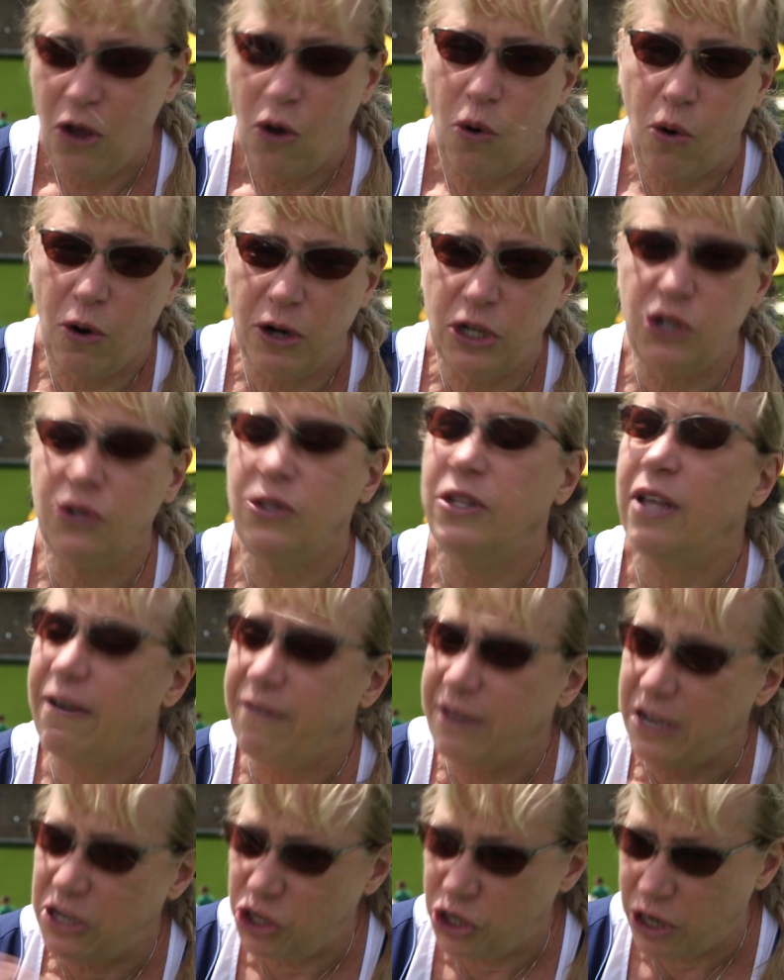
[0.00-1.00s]
or to
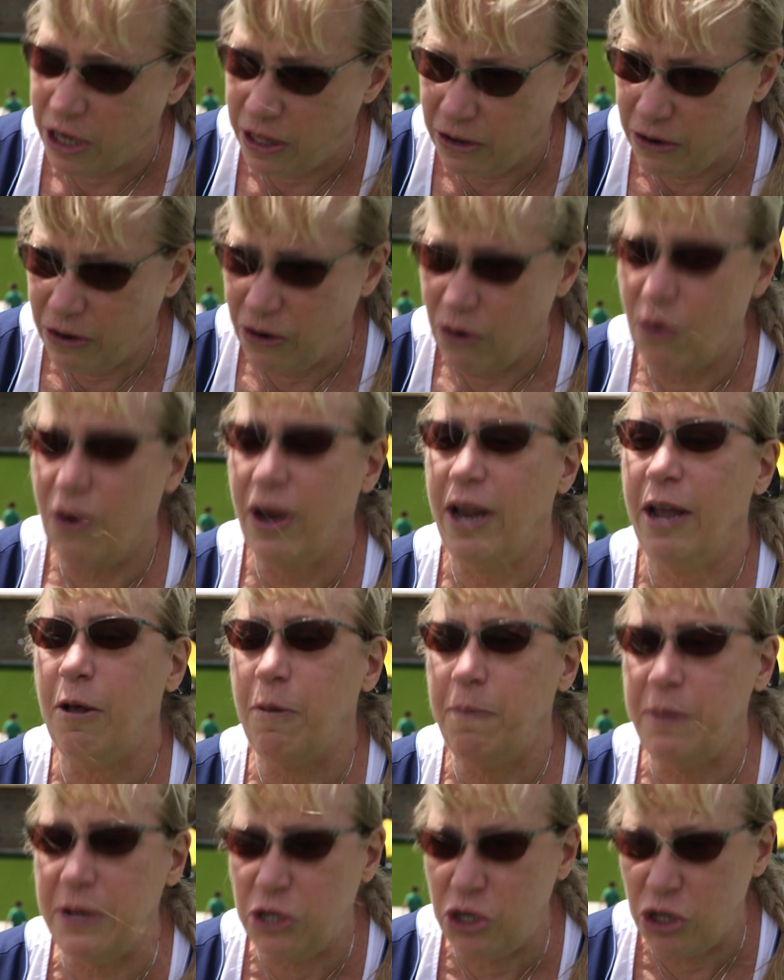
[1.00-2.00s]
love each other, or
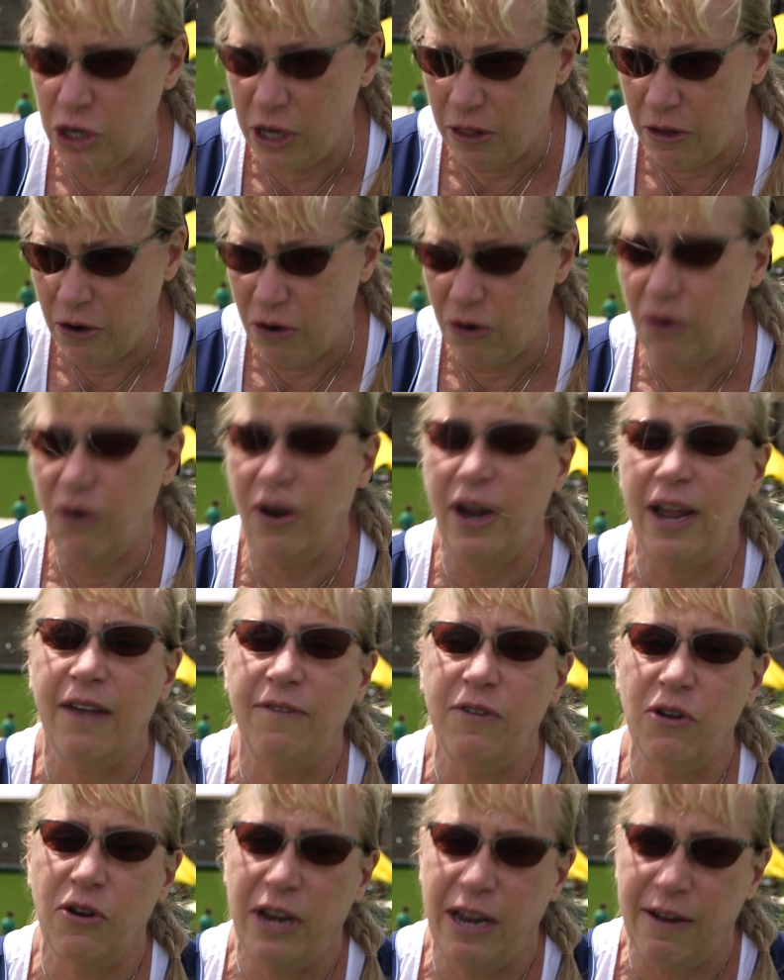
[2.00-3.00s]
help each other, or
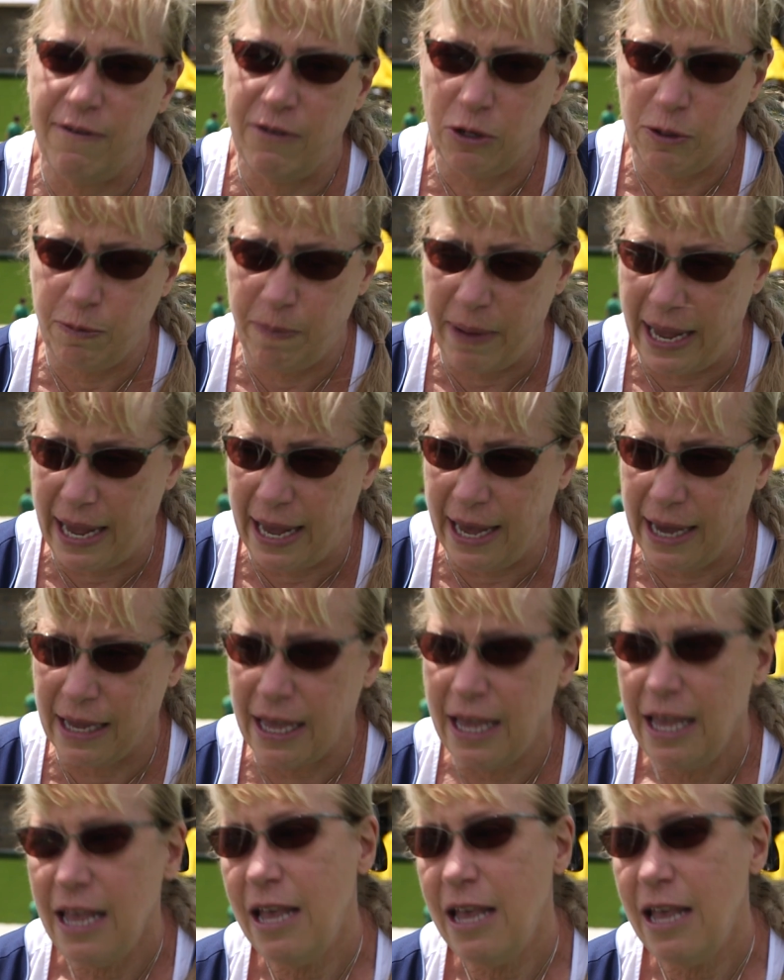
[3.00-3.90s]
have your neighbor's back.